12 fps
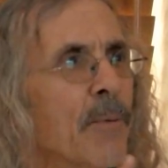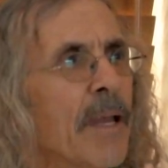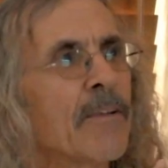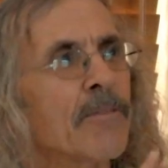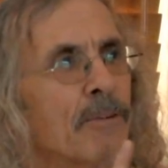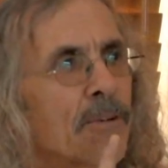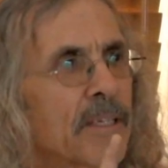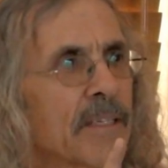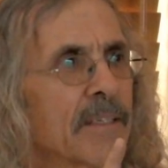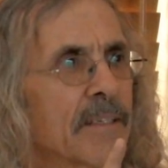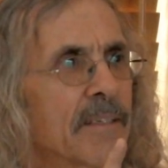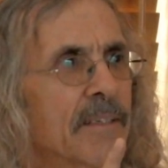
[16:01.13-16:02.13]
awake for
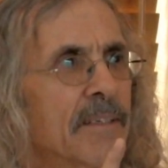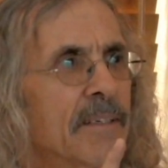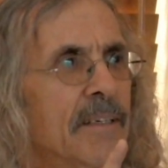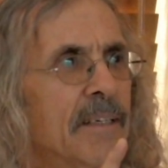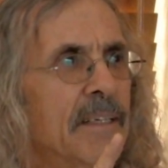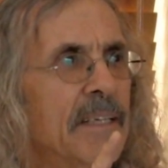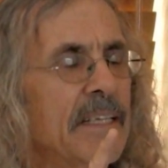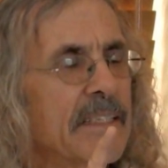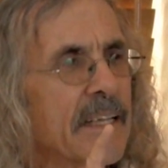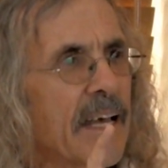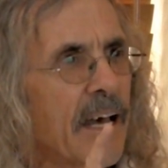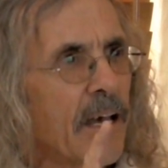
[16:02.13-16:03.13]
it.
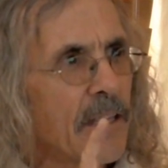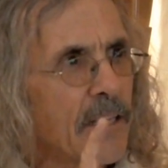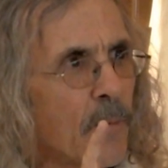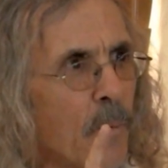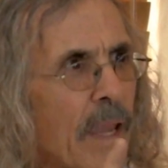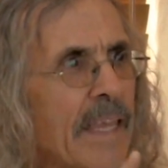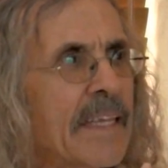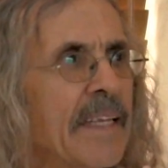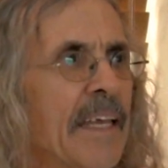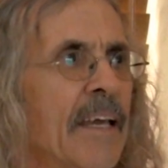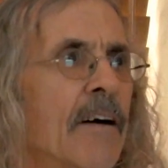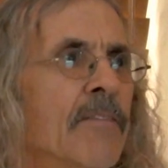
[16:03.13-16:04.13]
It's an
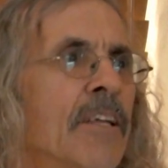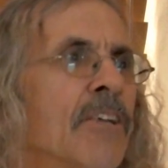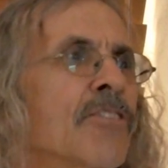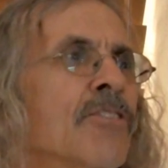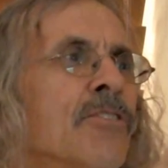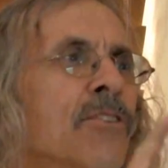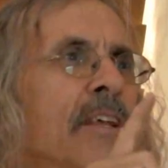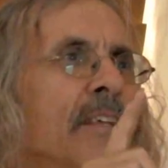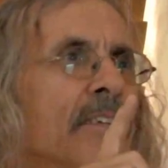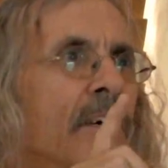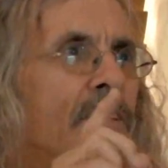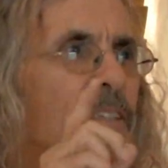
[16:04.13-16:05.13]
awakening of it.
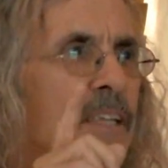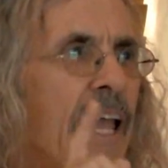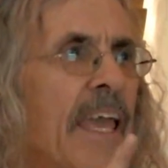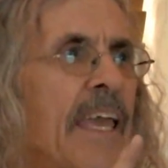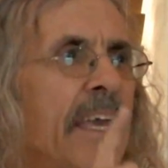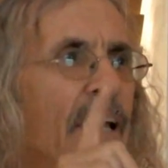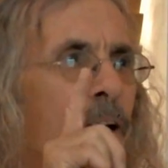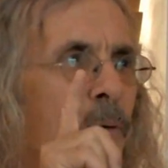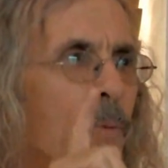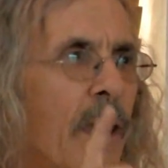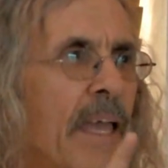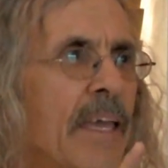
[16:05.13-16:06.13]
It's a staying
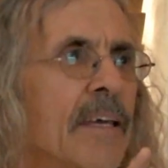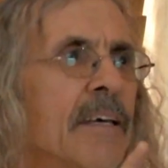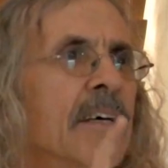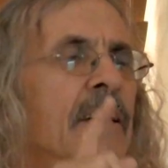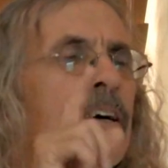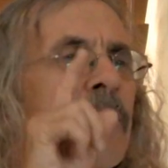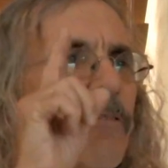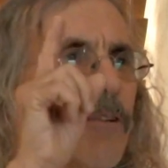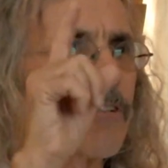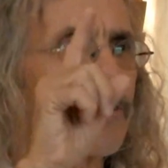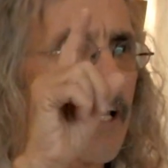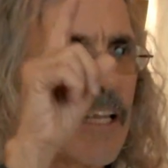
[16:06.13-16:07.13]
awake
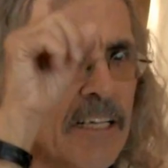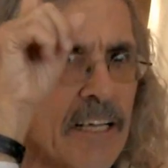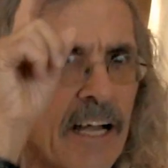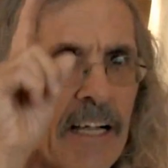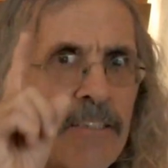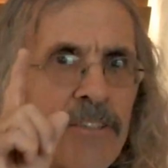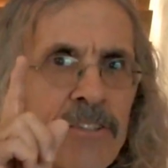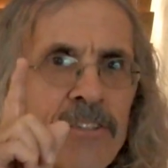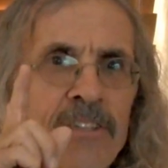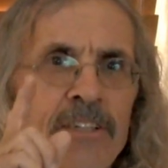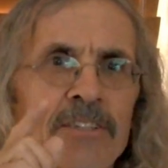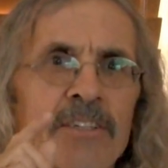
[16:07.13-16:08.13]
for a state of
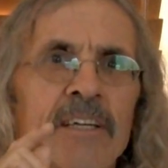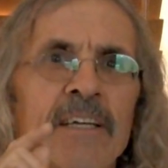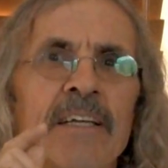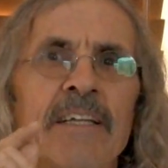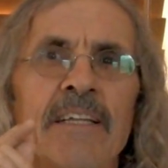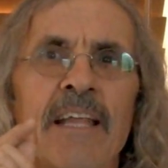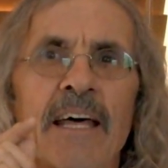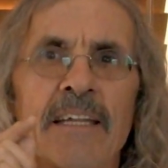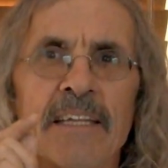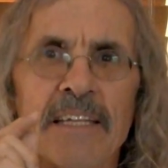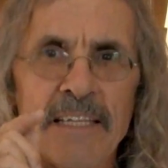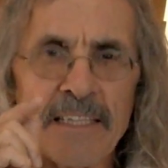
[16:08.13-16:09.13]
consciousness
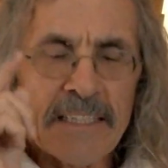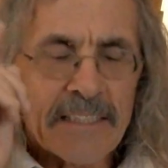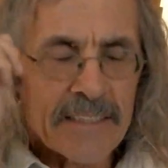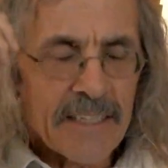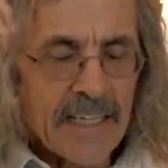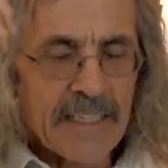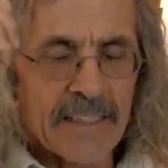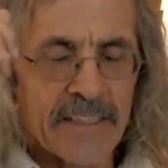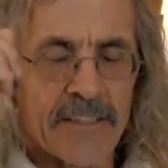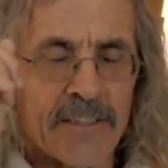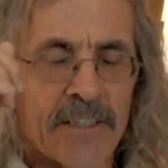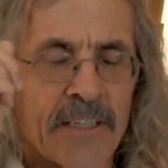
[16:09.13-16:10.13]
that in
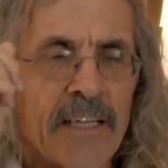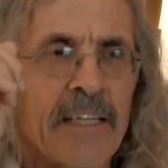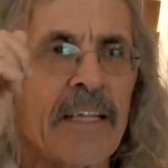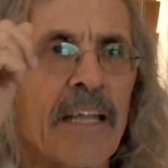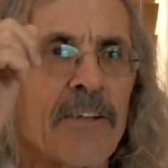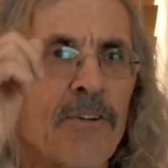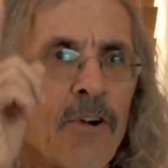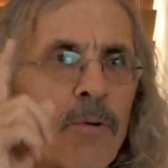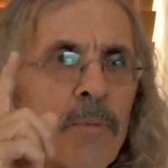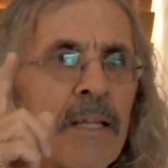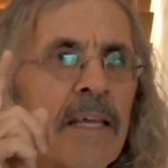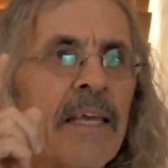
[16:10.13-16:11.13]
ascension, that
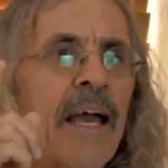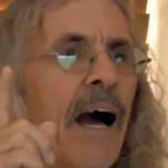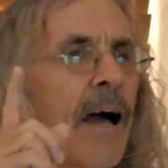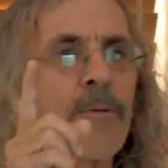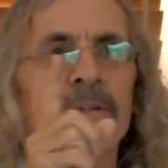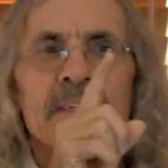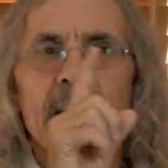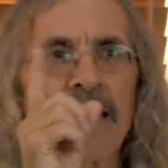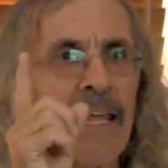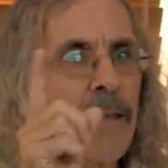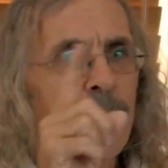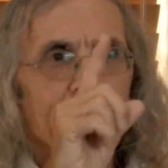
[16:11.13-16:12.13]
normally I was
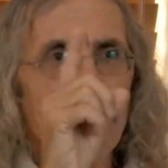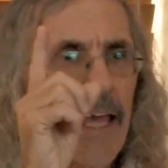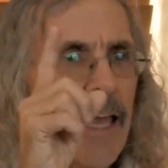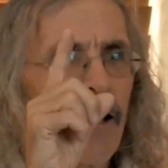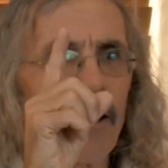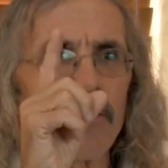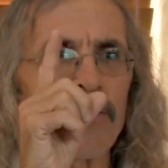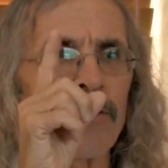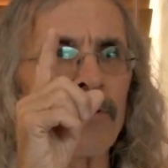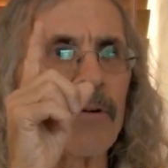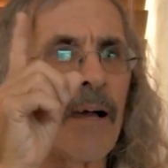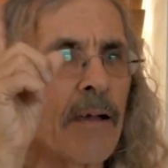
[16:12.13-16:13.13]
not able to hang on
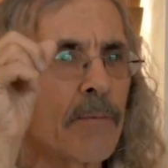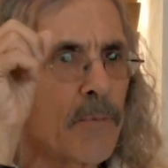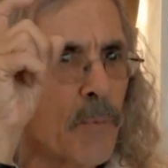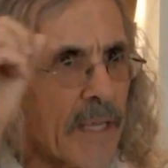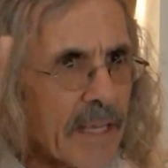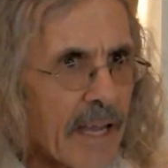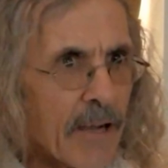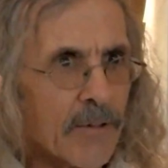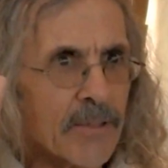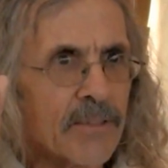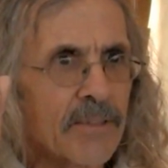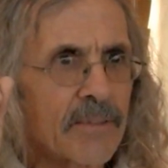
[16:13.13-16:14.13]
to. I would wink out.